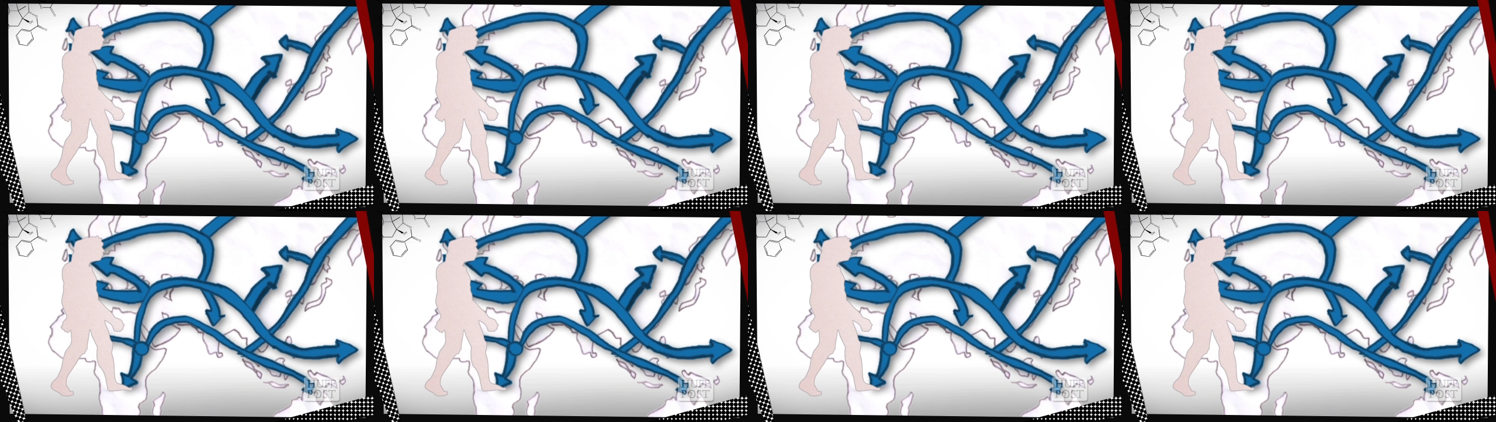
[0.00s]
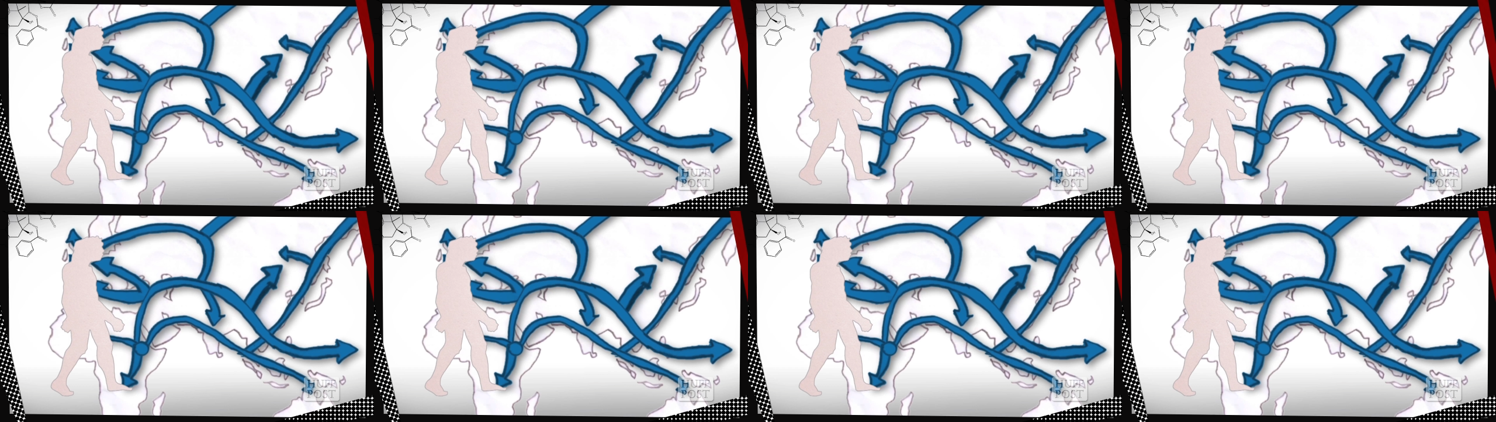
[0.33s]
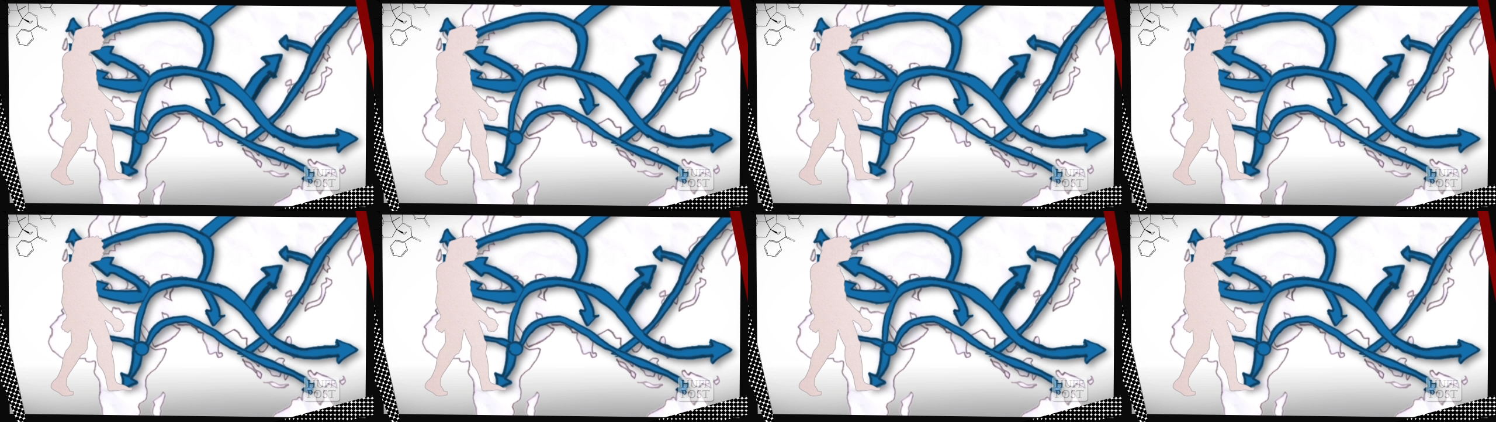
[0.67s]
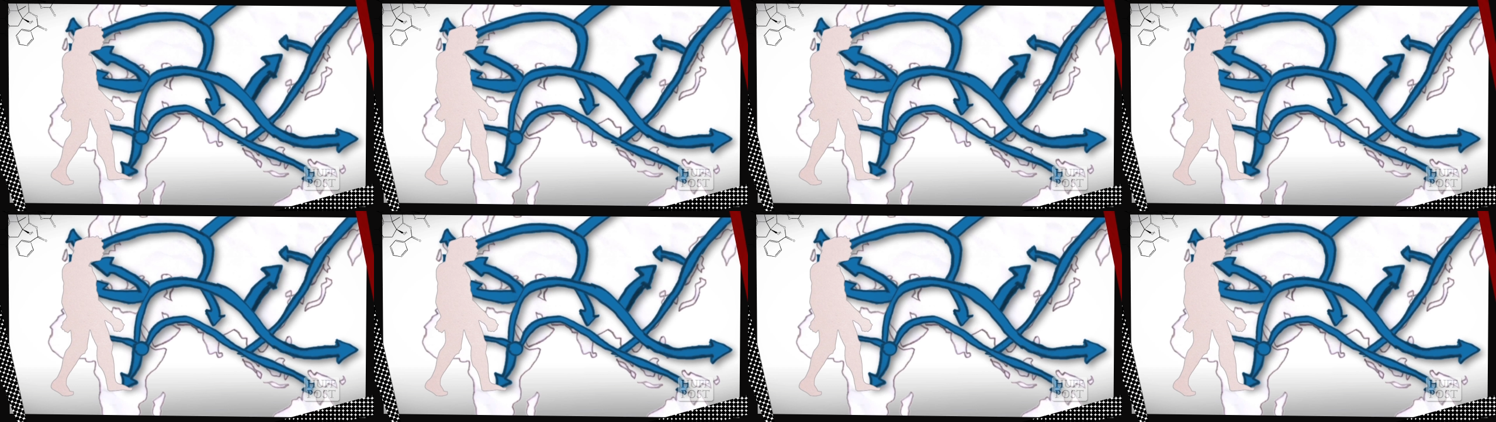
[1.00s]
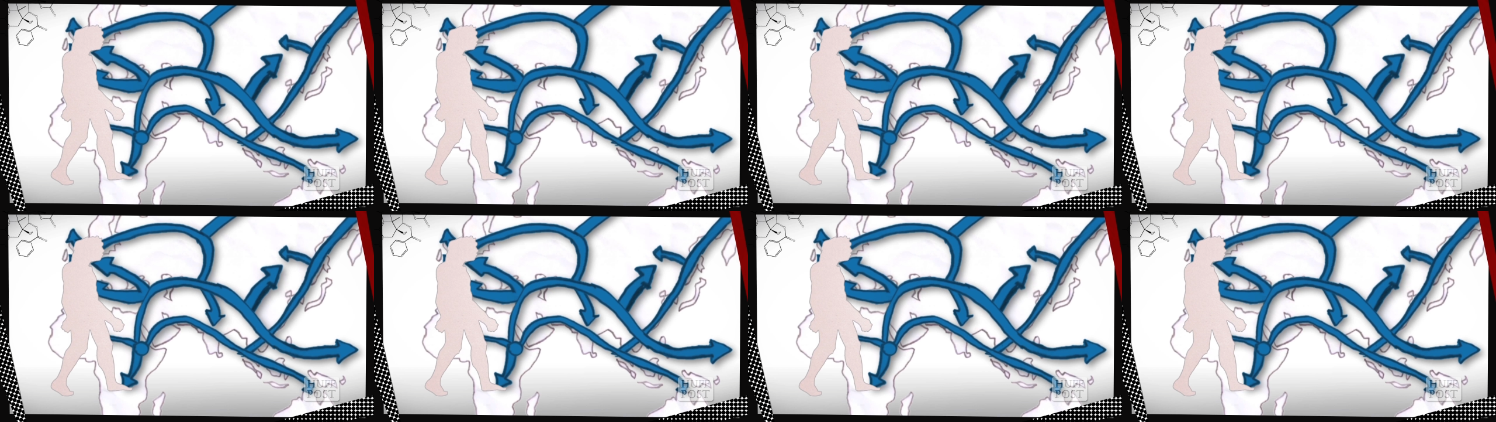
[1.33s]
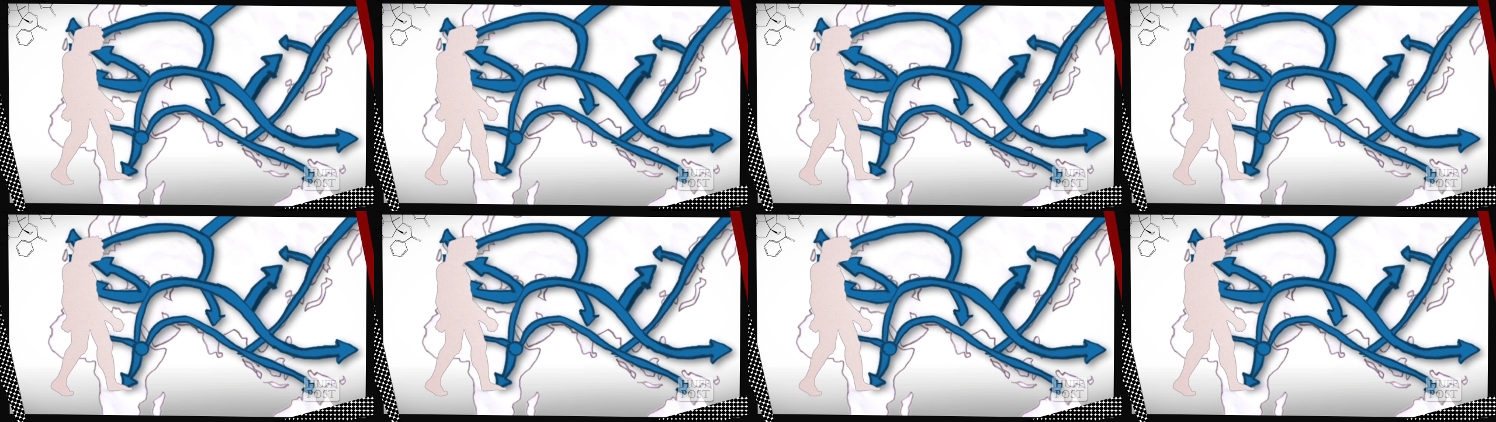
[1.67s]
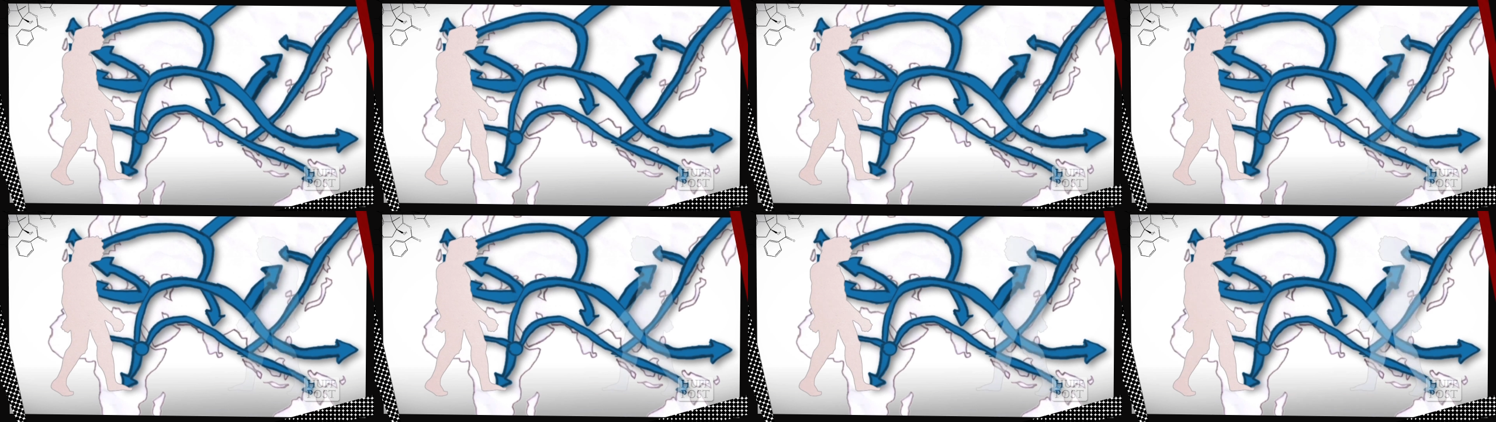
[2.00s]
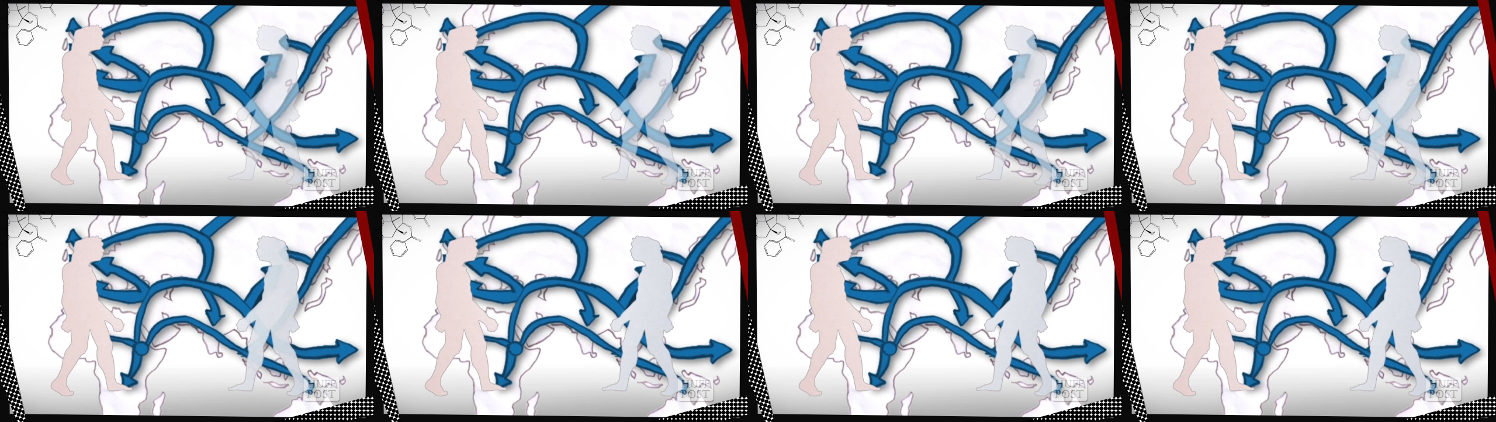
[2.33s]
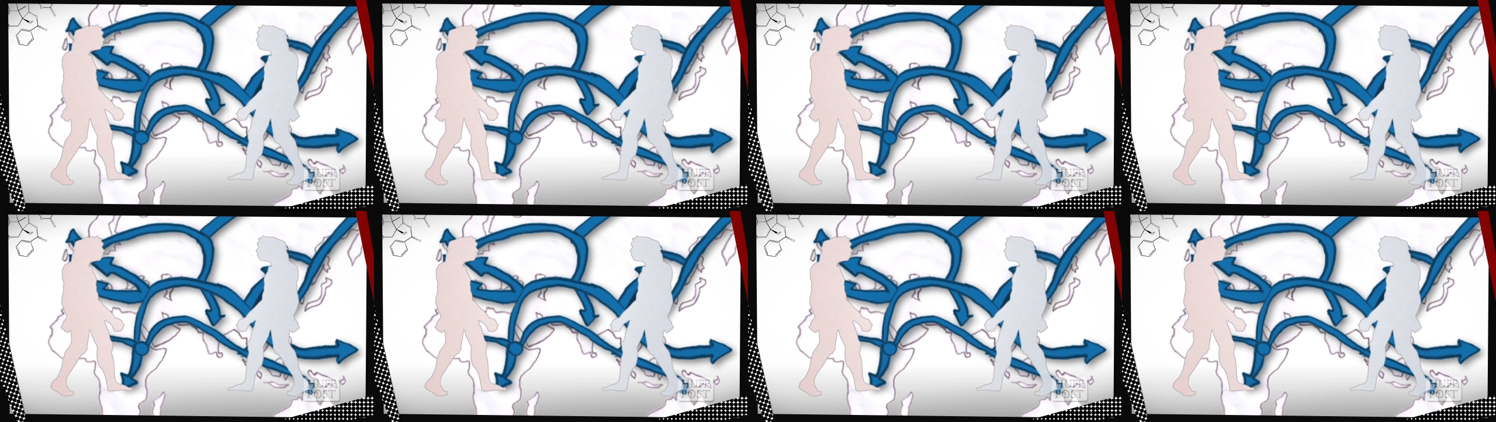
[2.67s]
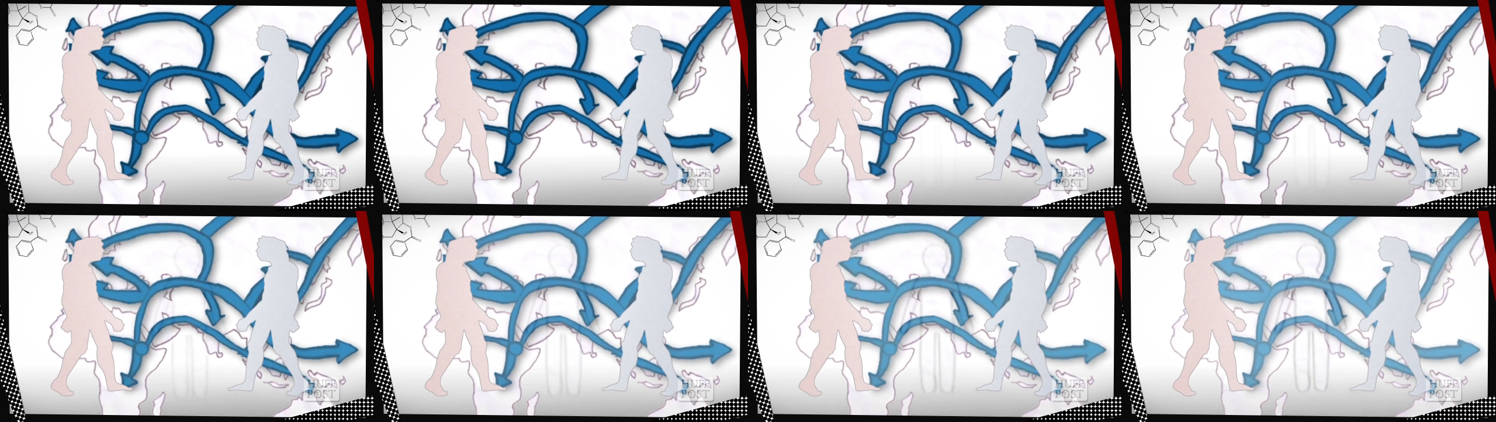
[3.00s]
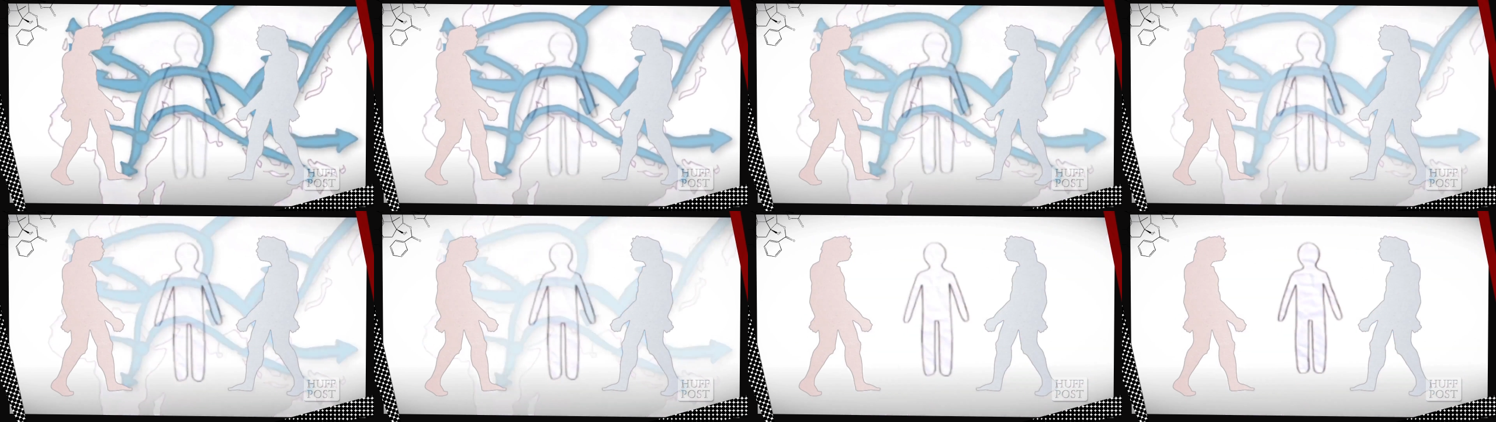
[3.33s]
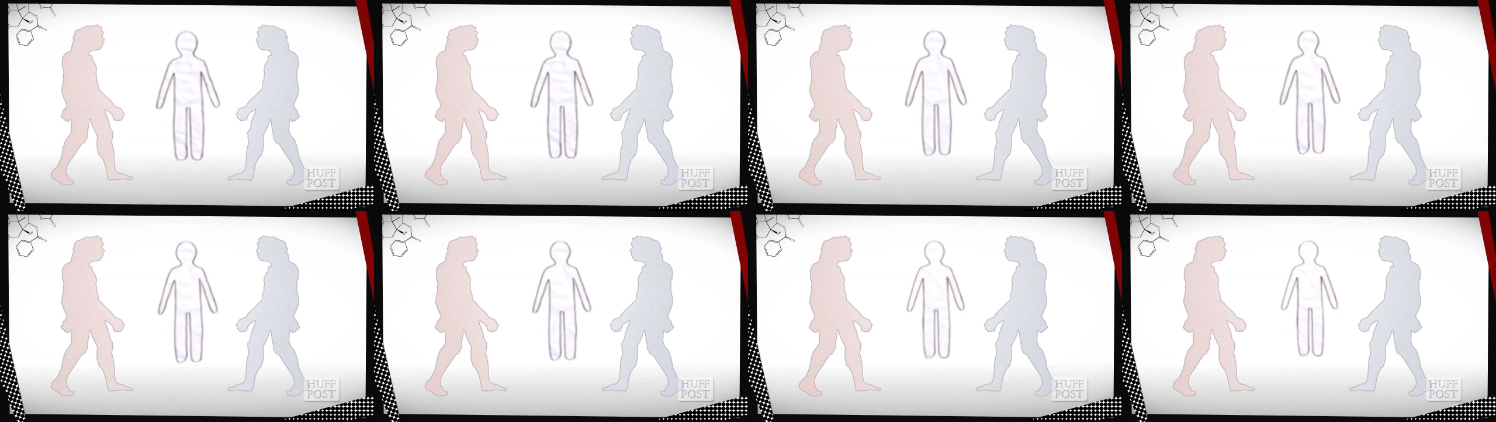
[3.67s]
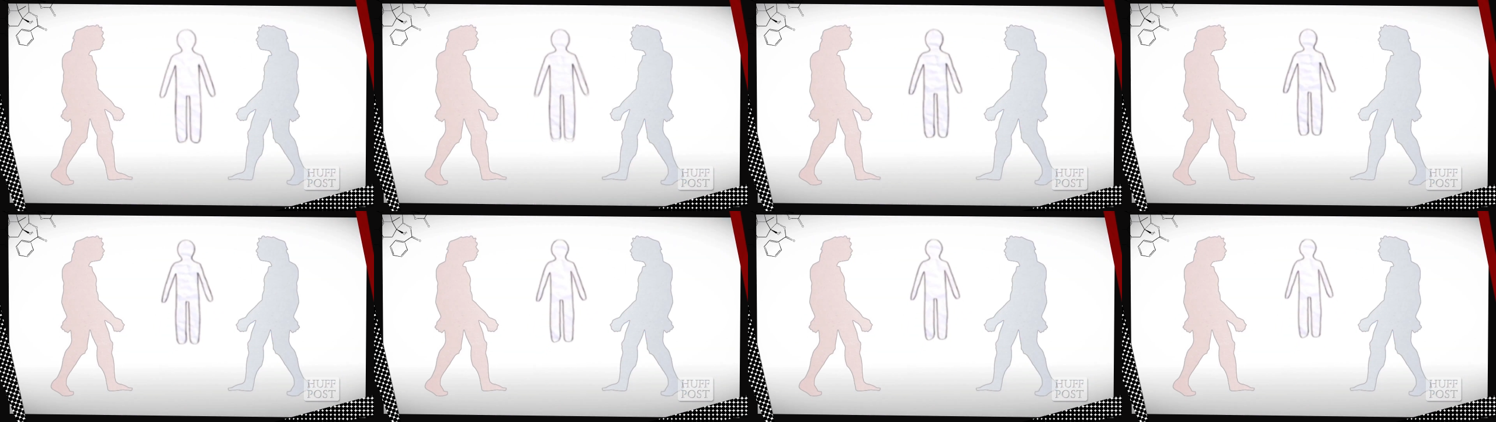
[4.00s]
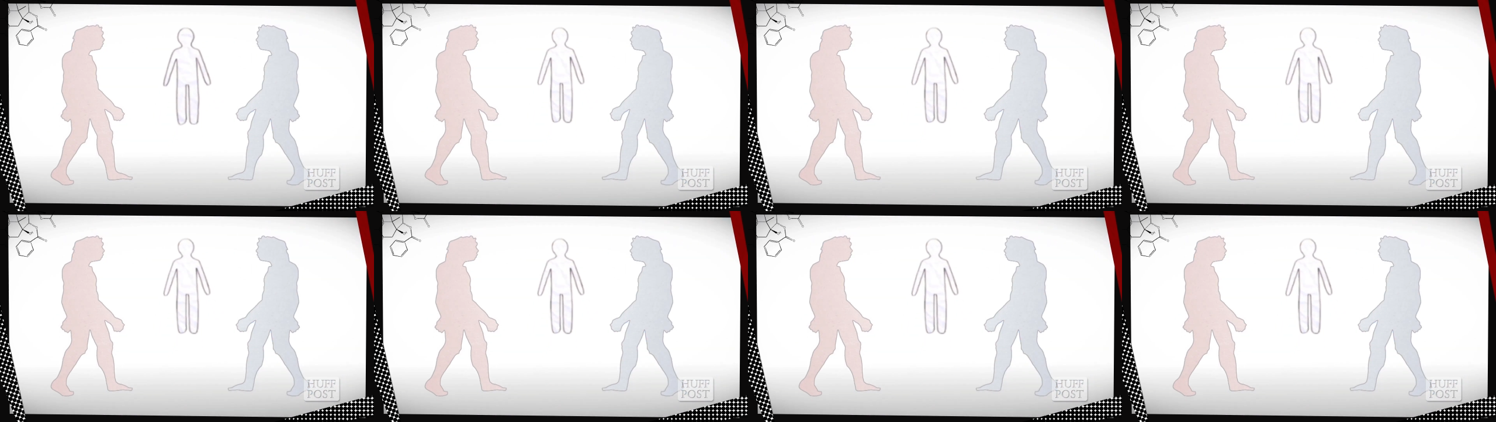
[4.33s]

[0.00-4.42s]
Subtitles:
(no speaker visible)